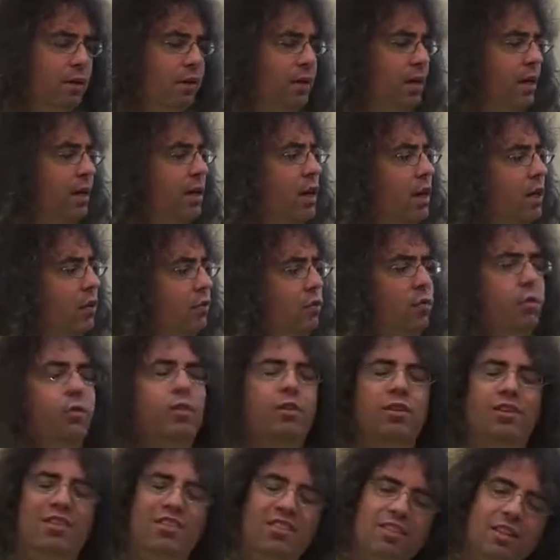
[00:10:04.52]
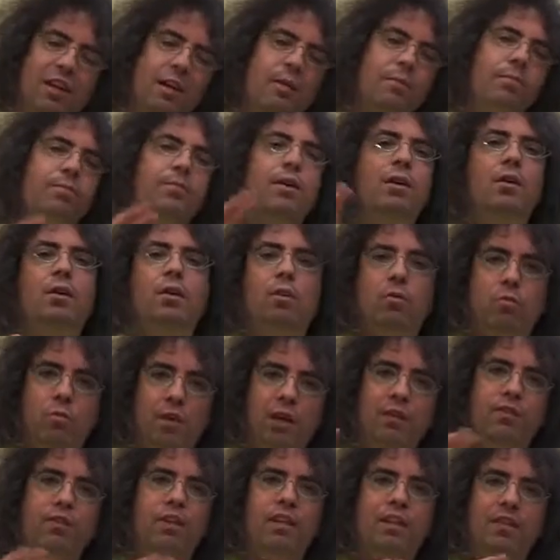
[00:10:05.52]
okay? So there are some
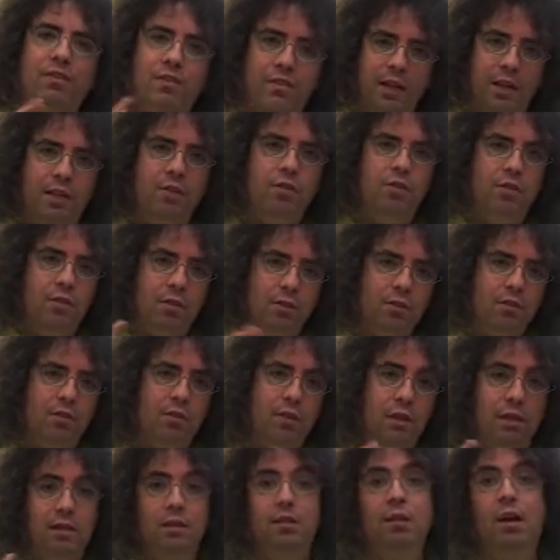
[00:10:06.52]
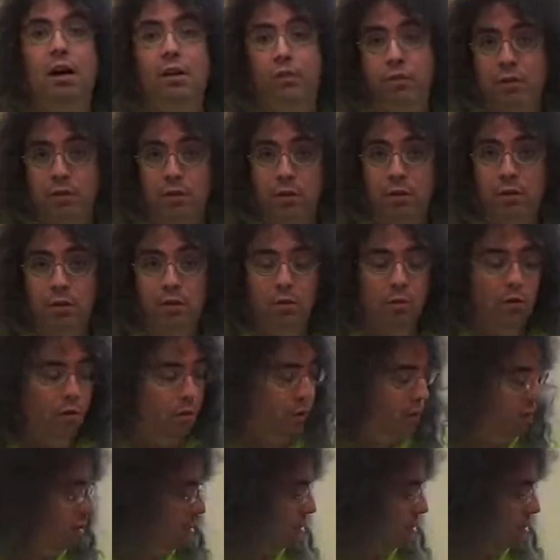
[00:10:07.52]
rough conventions that govern what we